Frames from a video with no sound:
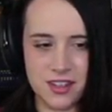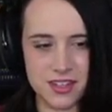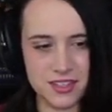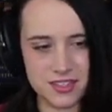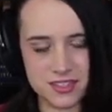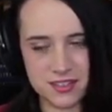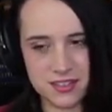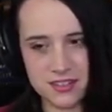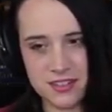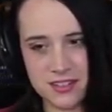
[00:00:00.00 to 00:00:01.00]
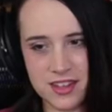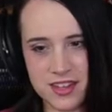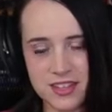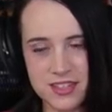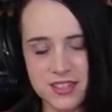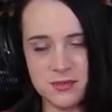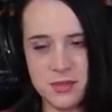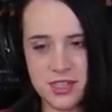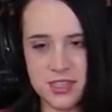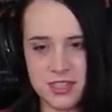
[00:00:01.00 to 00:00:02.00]
I guess- I guess that
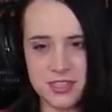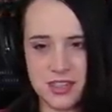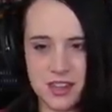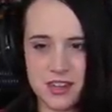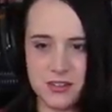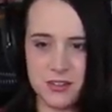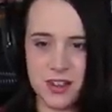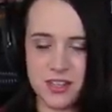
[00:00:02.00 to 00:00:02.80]
we need the tire.